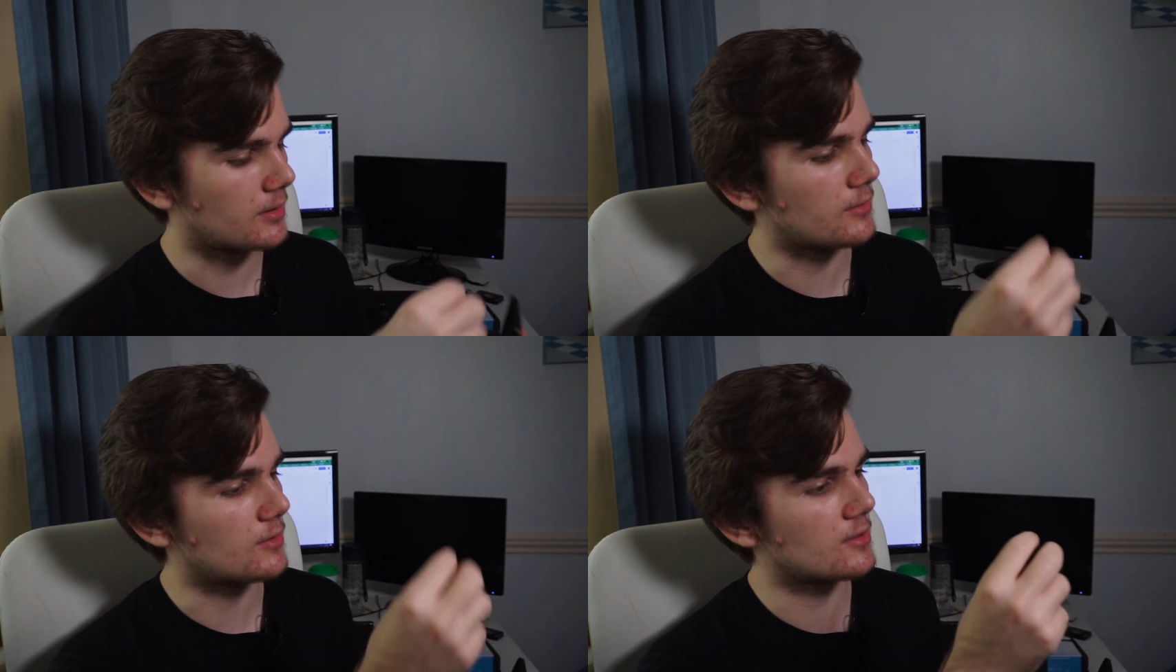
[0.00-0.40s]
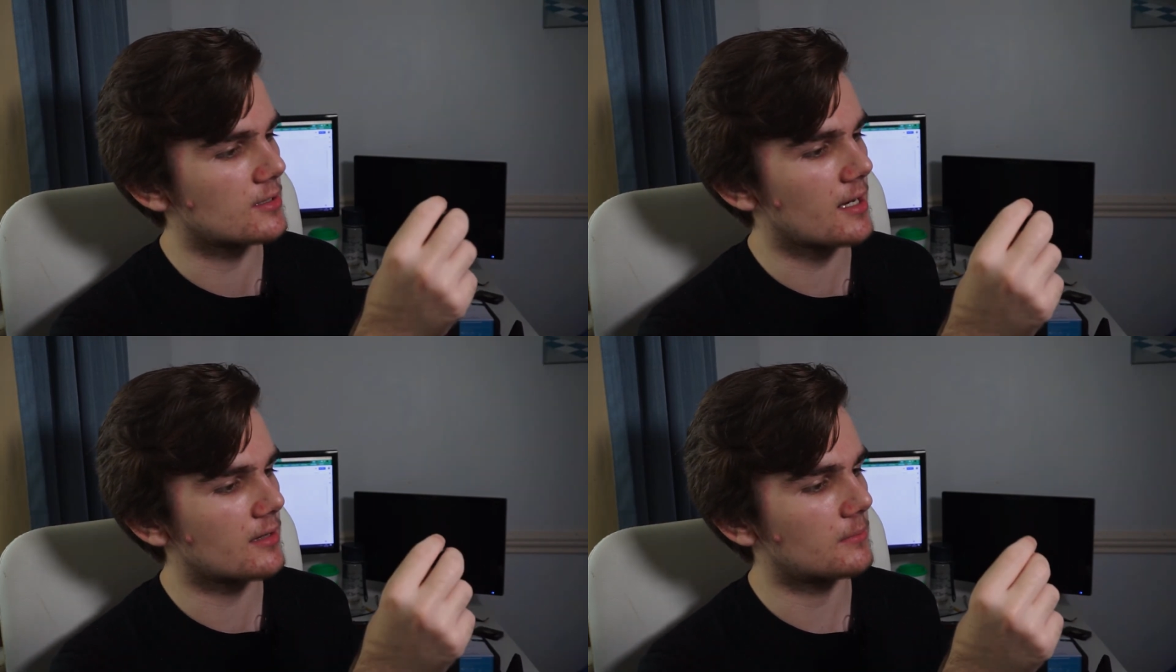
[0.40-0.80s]
You just
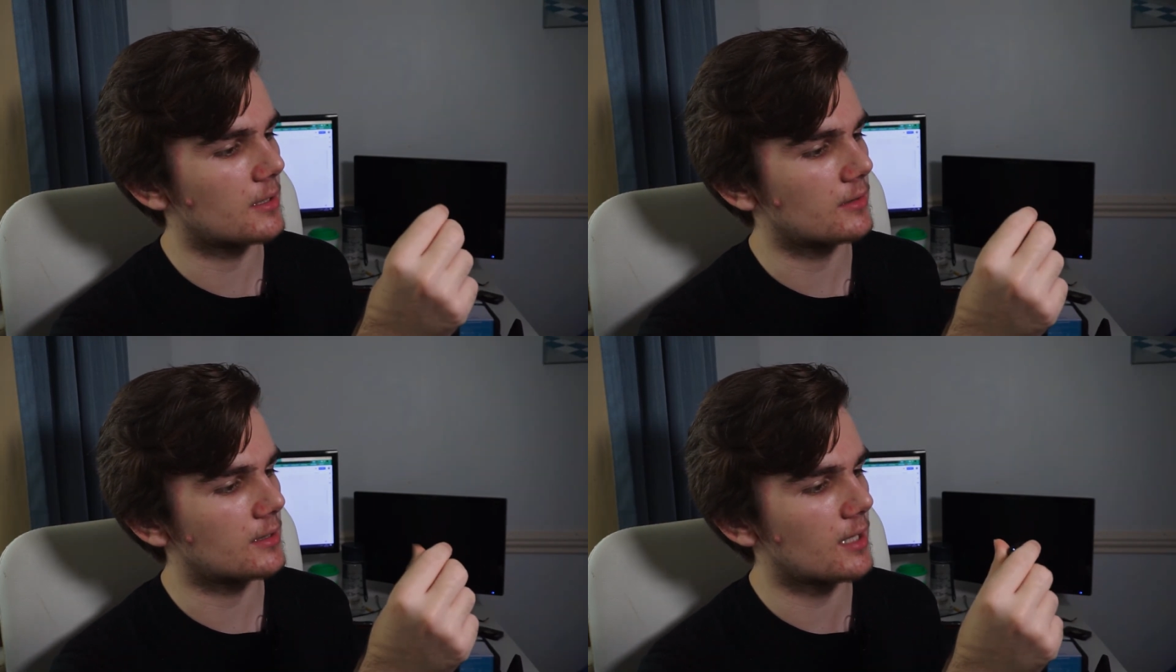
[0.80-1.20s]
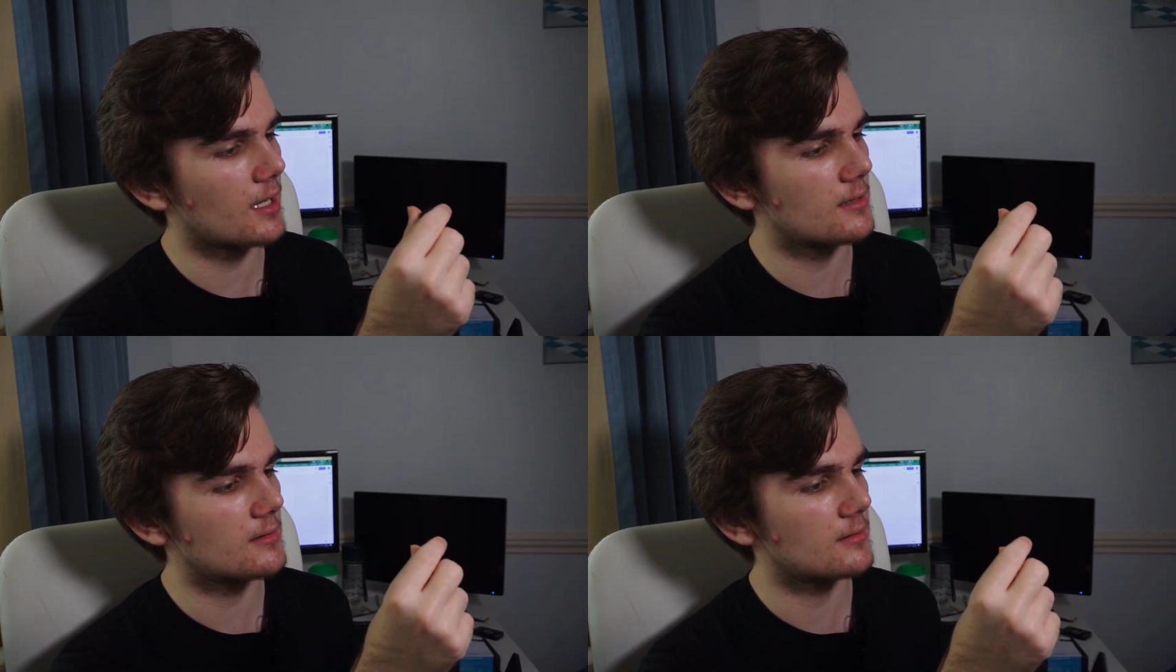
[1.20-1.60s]
take them out of the
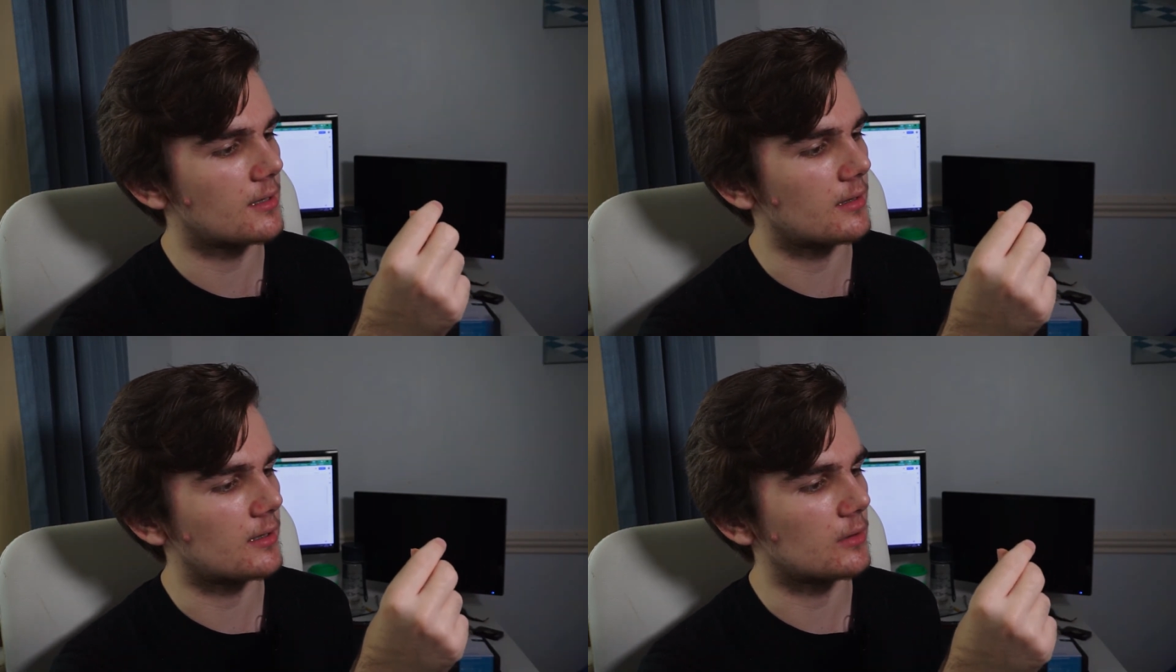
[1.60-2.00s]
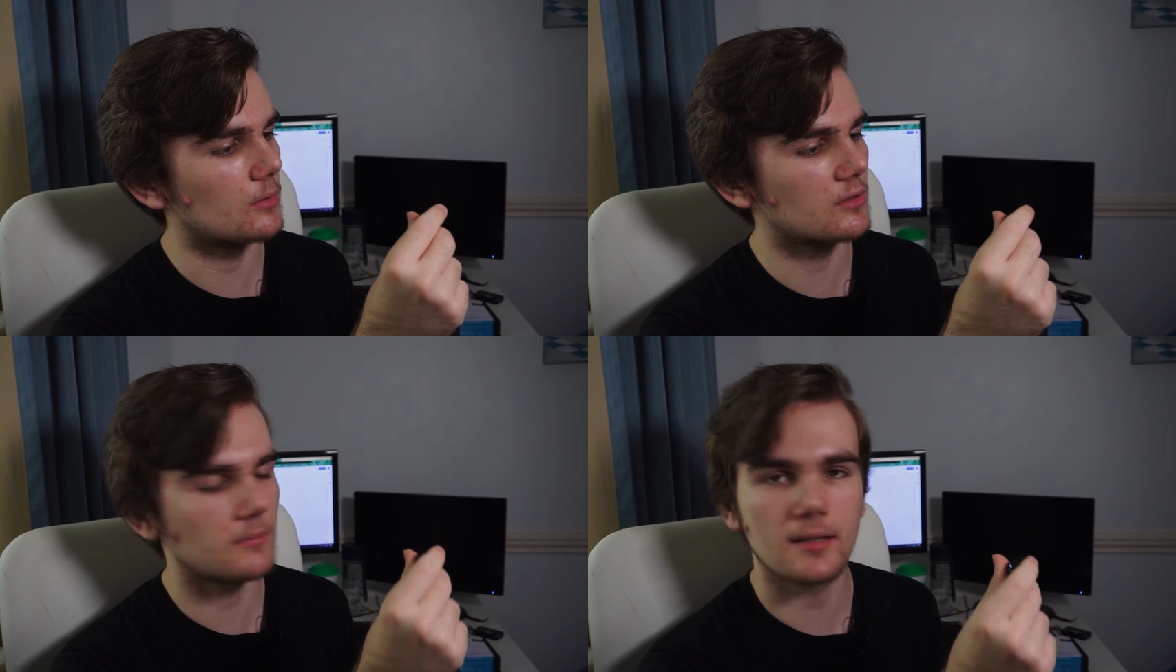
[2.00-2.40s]
case and they
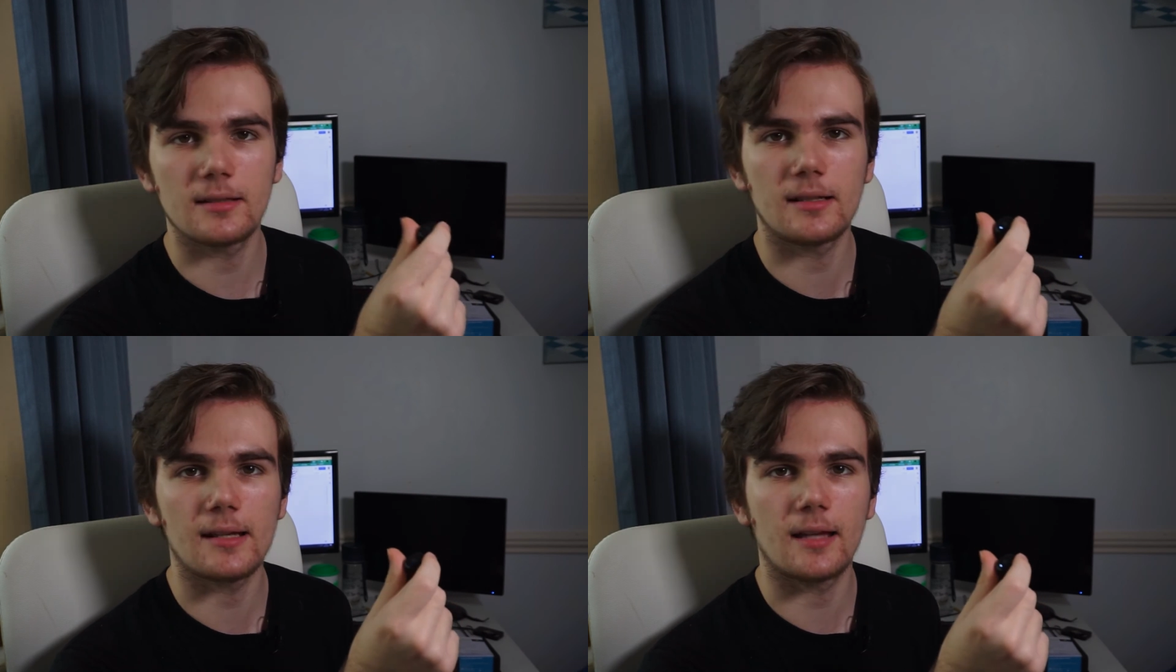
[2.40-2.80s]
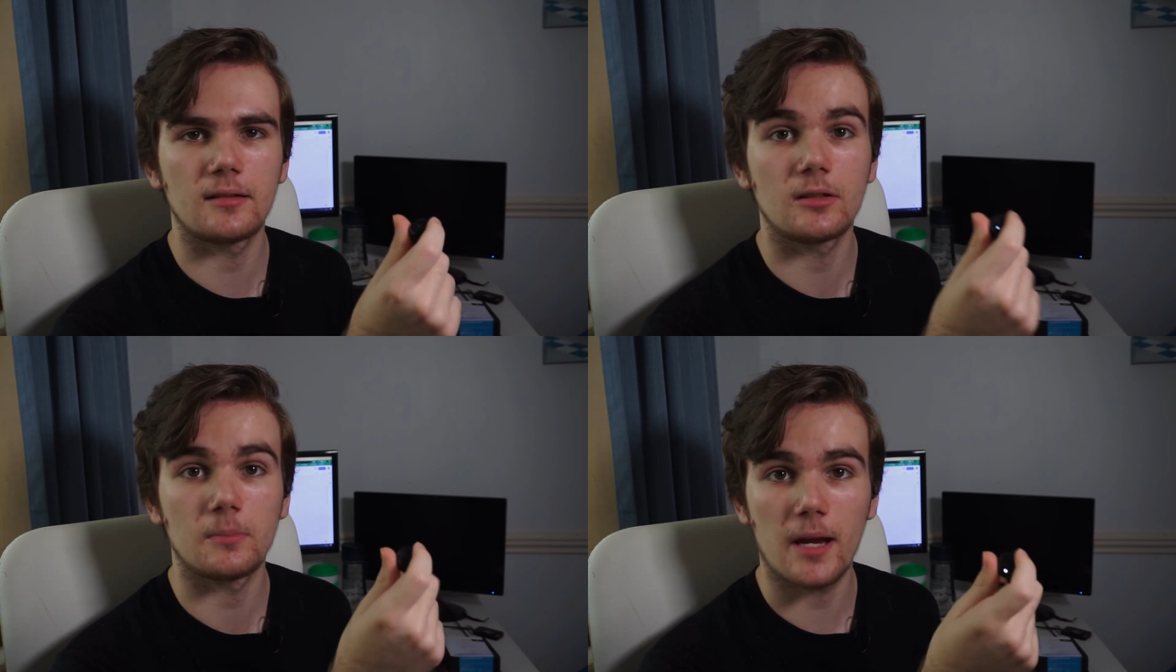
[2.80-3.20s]
automatically
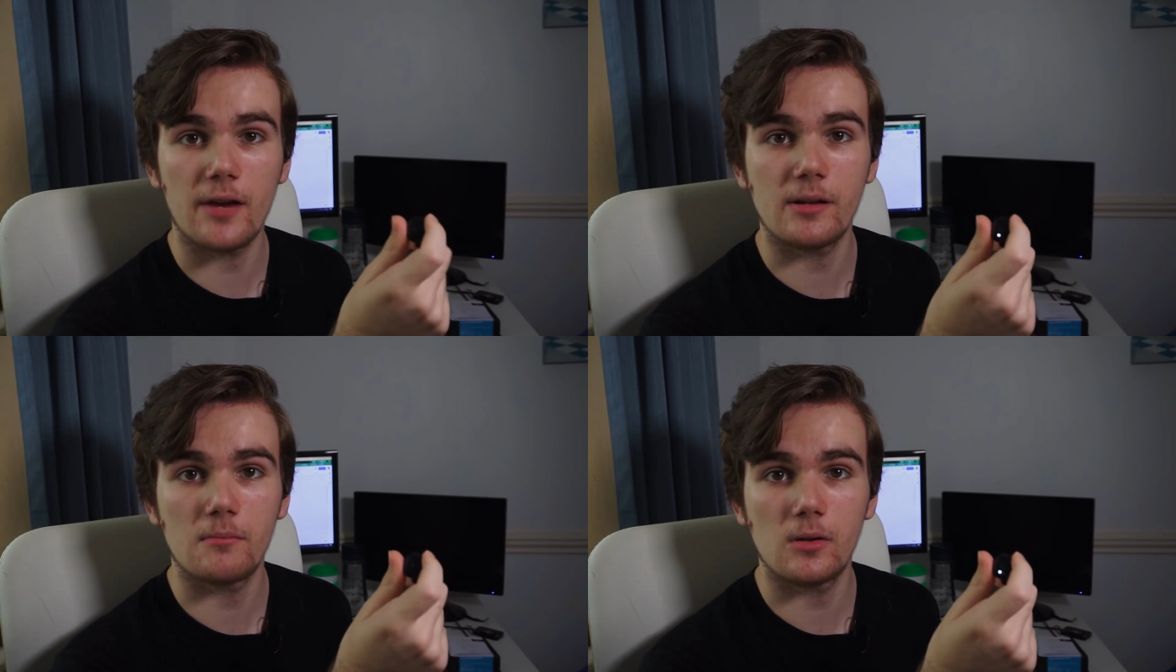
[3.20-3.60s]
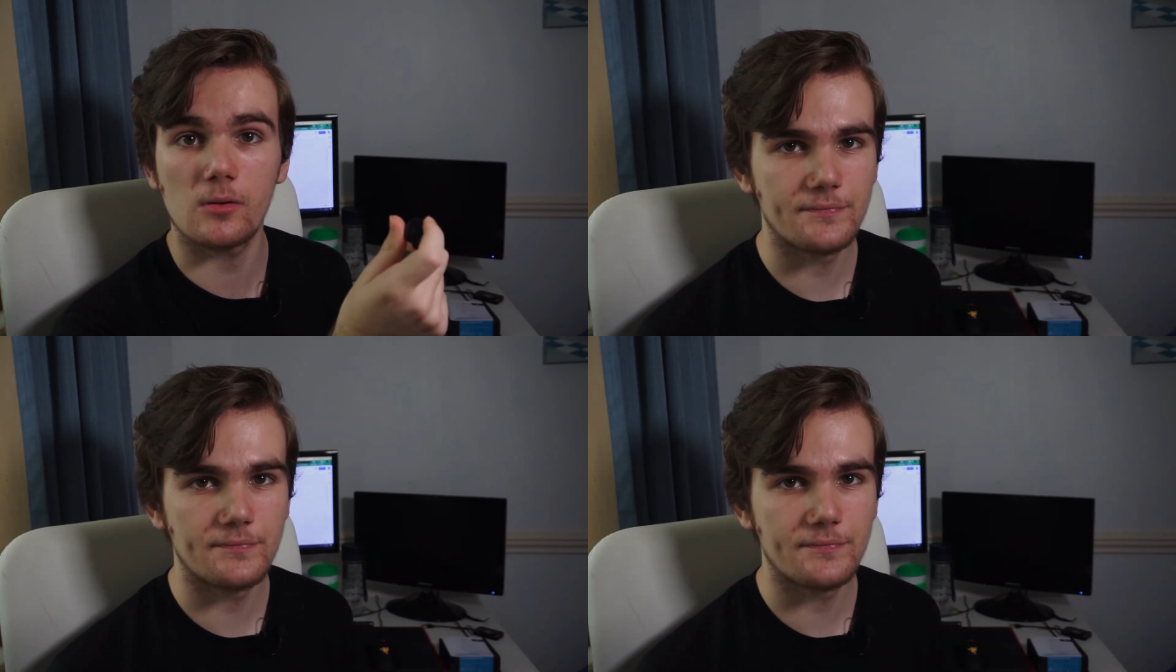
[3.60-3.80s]
enter pairing mode.